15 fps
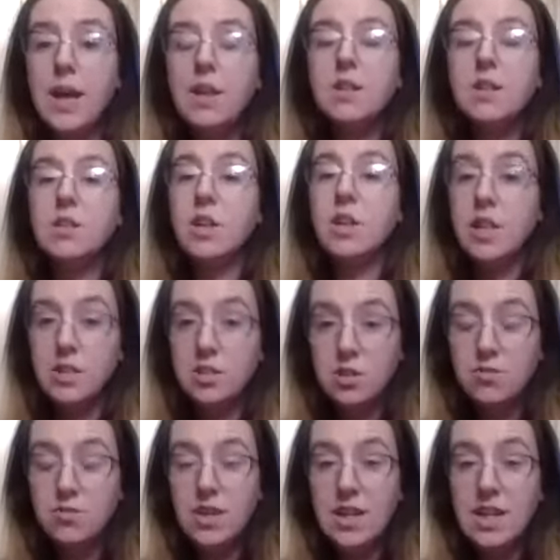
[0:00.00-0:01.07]
Because cluster
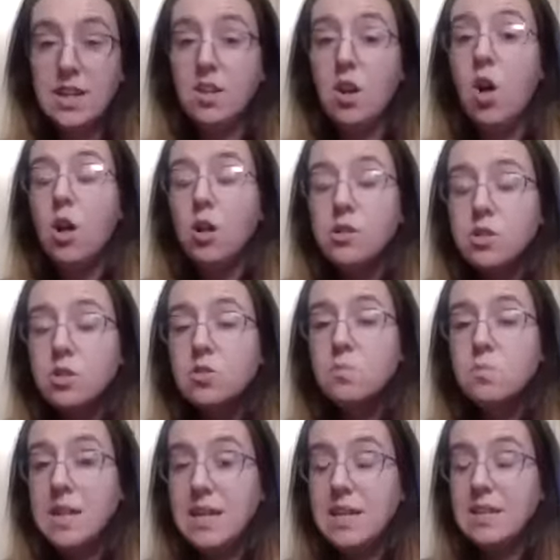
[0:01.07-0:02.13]
feeding can also
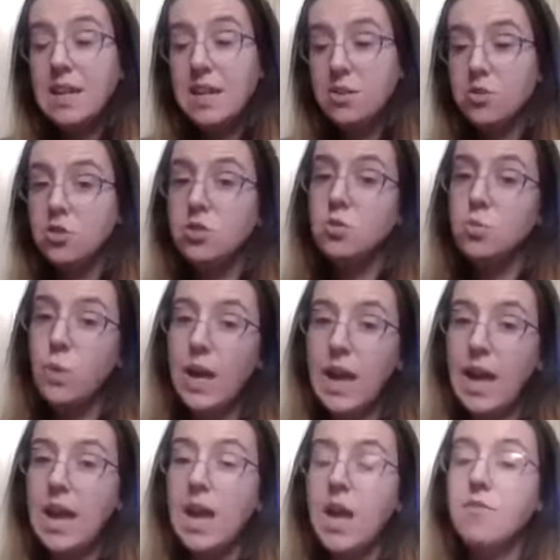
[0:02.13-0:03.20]
be nature's
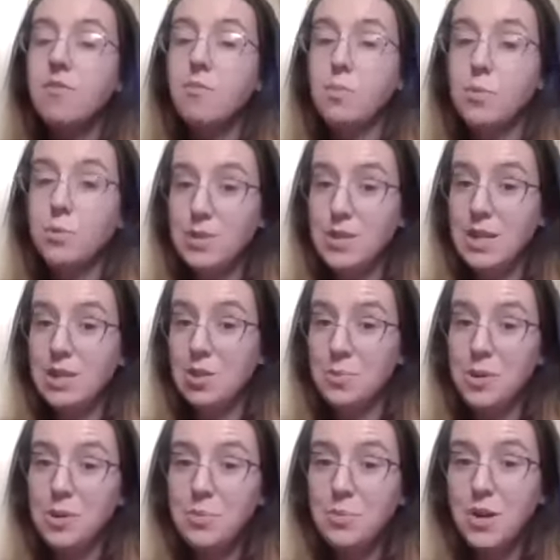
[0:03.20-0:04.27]
way of boosting your
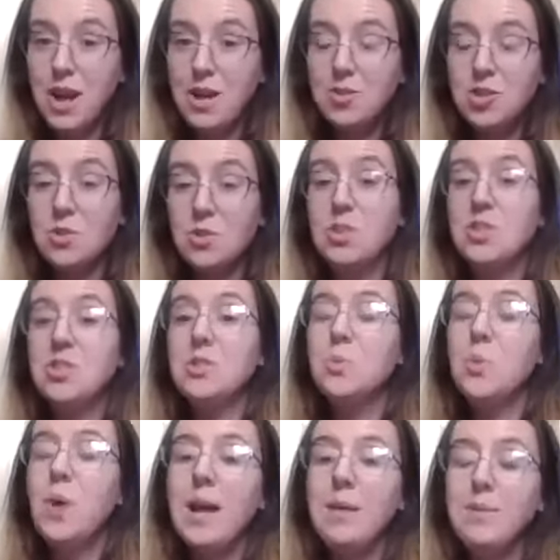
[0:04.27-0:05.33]
milk production, which is
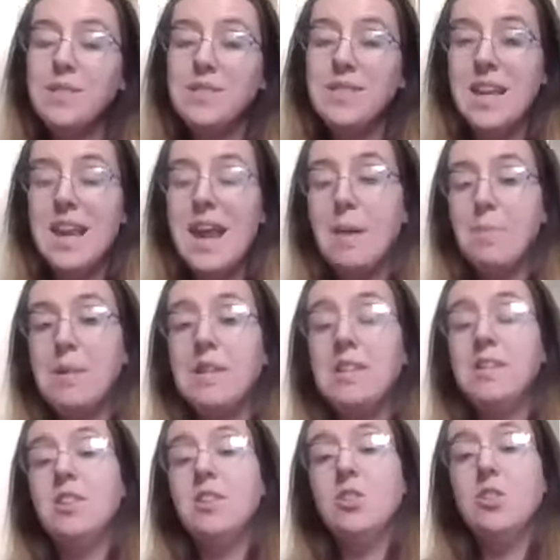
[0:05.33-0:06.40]
why we see it happen in
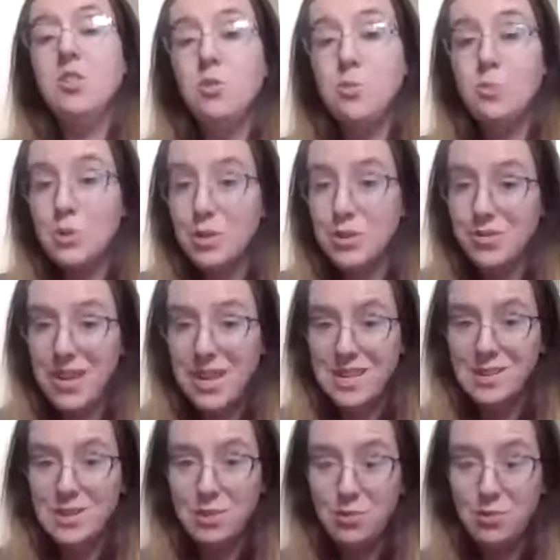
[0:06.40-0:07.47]
the newborn phase
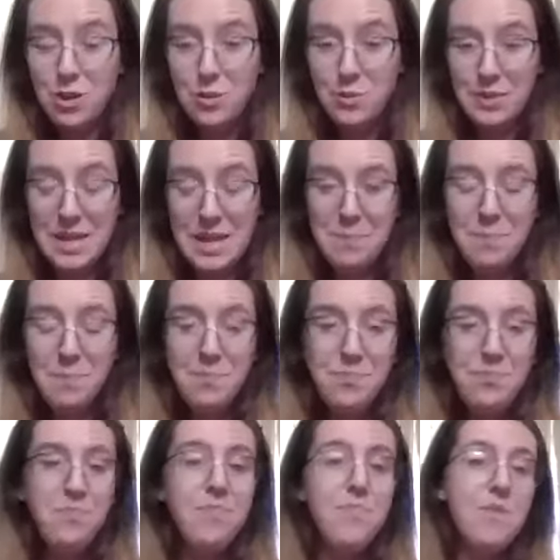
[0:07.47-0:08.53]
so frequently.
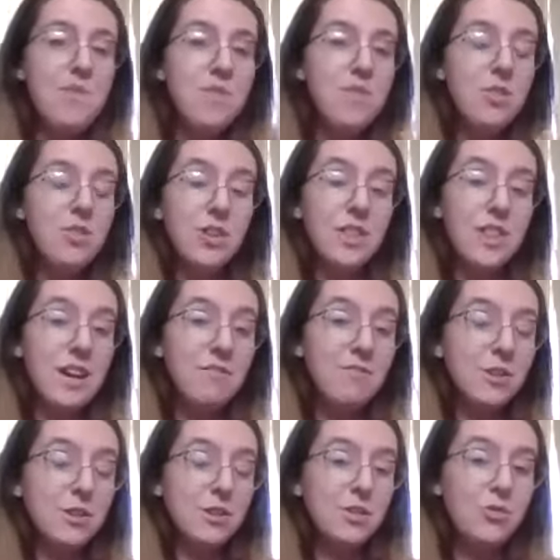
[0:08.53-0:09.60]
During that
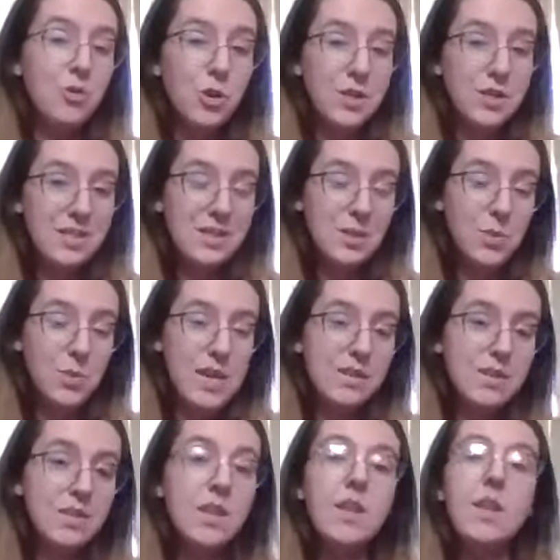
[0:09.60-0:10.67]
first 4 to 6
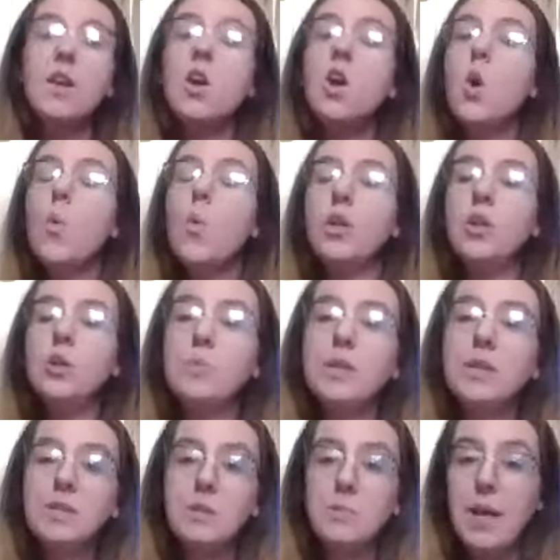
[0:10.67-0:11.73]
weeks, while your
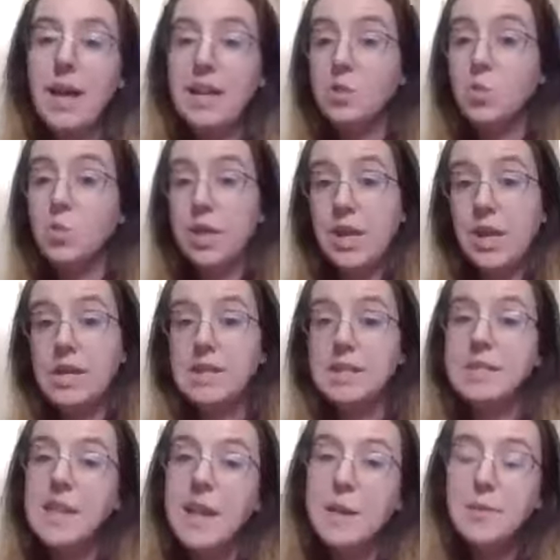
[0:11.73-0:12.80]
milk supply is working on
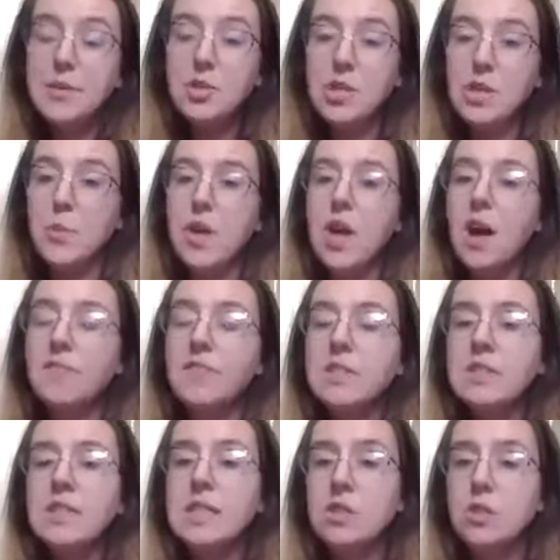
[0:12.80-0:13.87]
establishing, we often
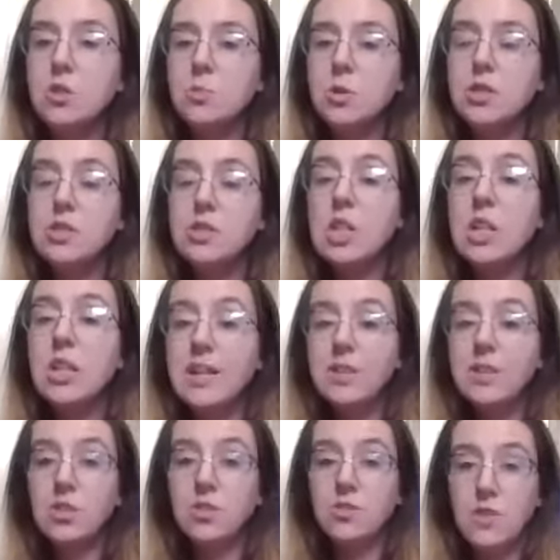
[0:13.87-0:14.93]
see newborns
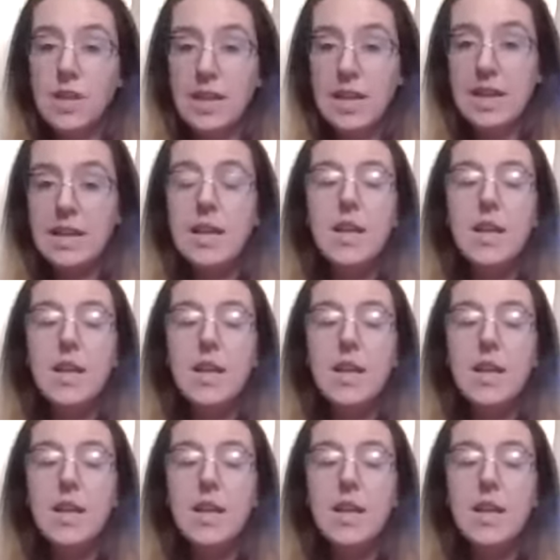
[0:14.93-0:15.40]
cluster feeding.